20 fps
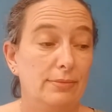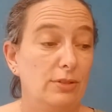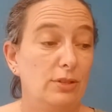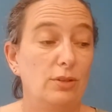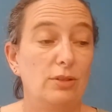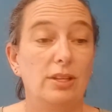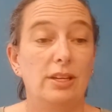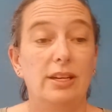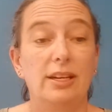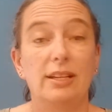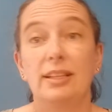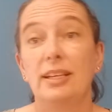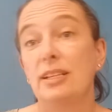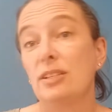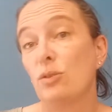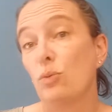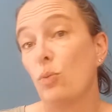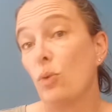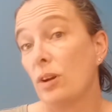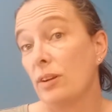so that at
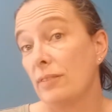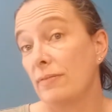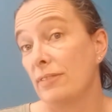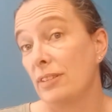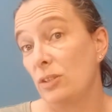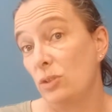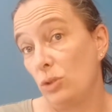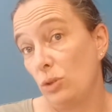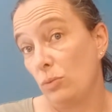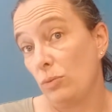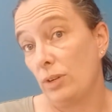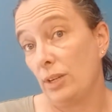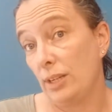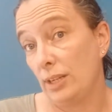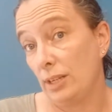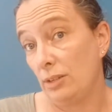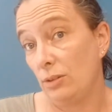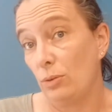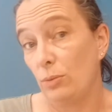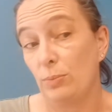least one of the two I
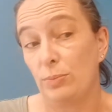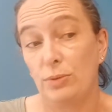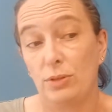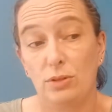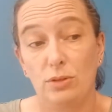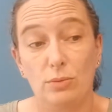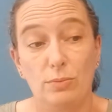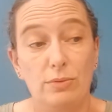had hoped to do